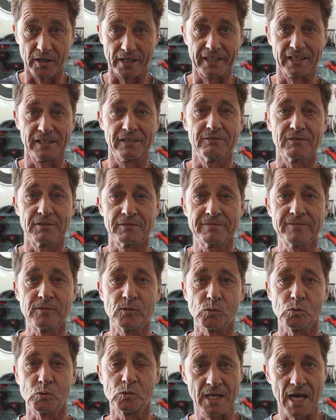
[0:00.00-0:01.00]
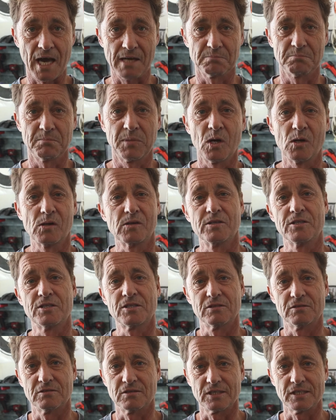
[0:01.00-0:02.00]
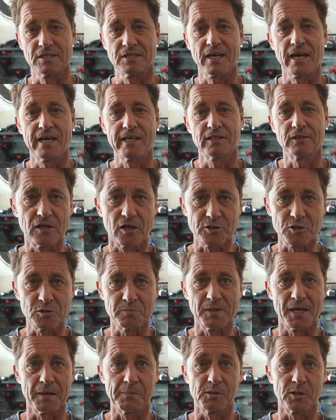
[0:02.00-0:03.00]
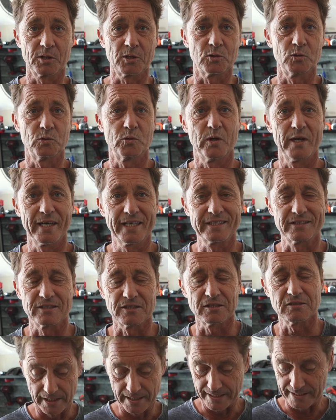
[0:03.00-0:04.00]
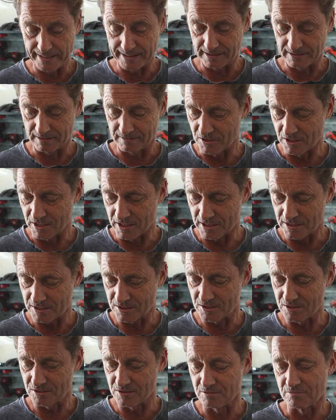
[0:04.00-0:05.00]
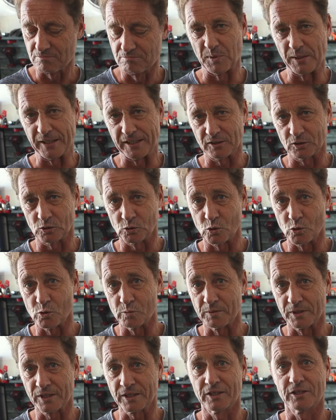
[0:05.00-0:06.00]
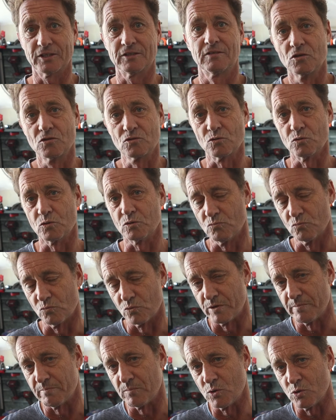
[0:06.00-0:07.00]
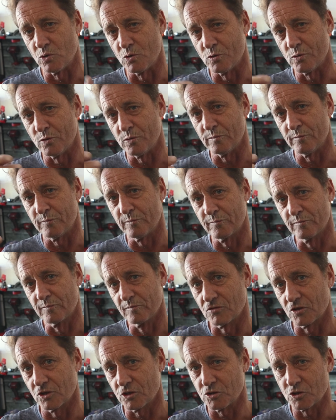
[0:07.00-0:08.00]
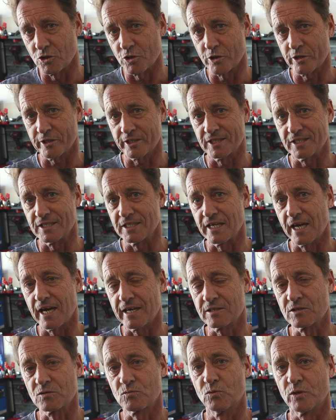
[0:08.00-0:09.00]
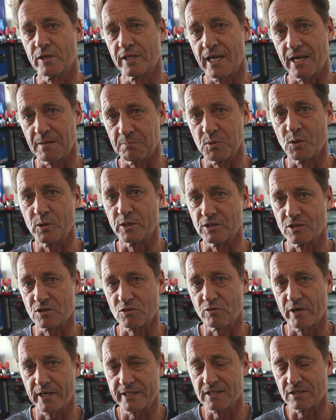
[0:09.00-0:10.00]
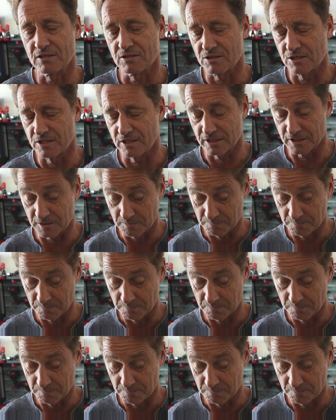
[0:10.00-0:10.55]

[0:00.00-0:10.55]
going to give it a full cut and polish and detail. I should be able to correct it, and this, being a lubricant, should remove the dirt and dust without putting scratches in it.